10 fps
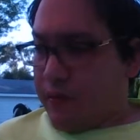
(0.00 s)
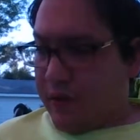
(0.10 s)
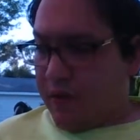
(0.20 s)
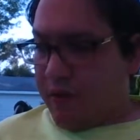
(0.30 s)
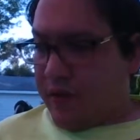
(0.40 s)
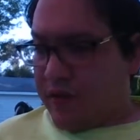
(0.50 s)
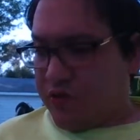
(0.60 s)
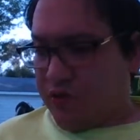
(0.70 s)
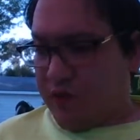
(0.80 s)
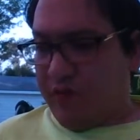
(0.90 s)
they'll
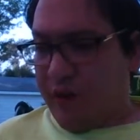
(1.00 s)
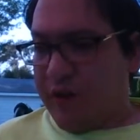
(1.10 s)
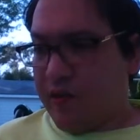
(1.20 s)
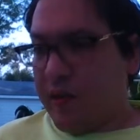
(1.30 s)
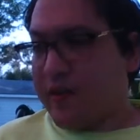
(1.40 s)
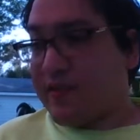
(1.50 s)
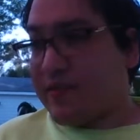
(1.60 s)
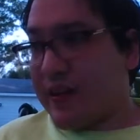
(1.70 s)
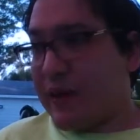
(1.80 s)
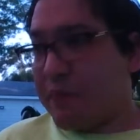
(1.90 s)
eventually find a way to
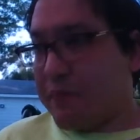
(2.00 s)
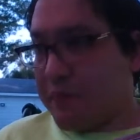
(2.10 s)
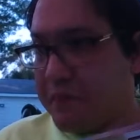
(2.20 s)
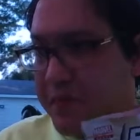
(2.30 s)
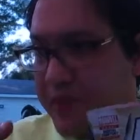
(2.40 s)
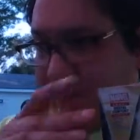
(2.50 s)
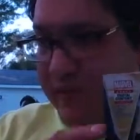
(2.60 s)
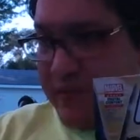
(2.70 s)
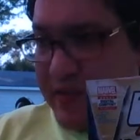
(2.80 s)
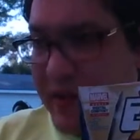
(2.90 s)
stop this
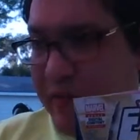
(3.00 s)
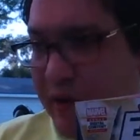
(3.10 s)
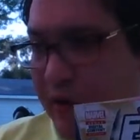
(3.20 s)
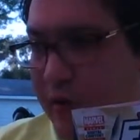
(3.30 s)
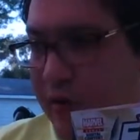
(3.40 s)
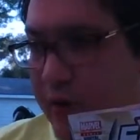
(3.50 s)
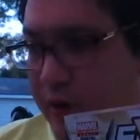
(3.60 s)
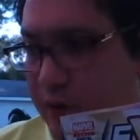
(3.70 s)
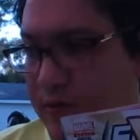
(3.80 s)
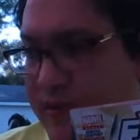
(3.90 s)
Xavier
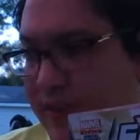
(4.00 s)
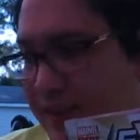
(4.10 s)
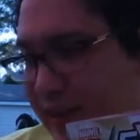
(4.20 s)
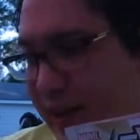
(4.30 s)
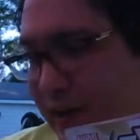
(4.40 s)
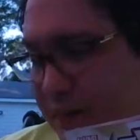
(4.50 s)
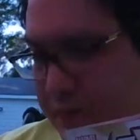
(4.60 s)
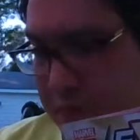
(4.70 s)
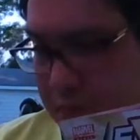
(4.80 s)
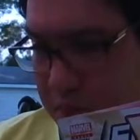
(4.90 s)
using that
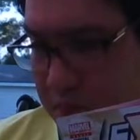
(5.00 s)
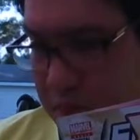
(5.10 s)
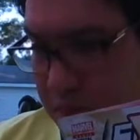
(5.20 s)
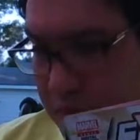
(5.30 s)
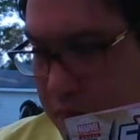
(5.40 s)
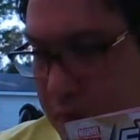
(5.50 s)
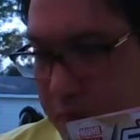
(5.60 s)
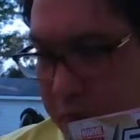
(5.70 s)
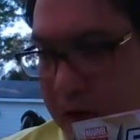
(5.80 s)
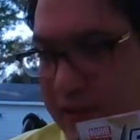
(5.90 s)

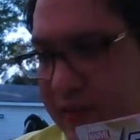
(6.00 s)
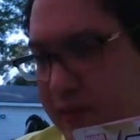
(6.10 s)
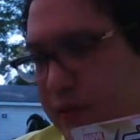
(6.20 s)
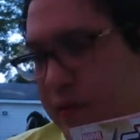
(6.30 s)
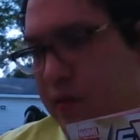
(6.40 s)
method.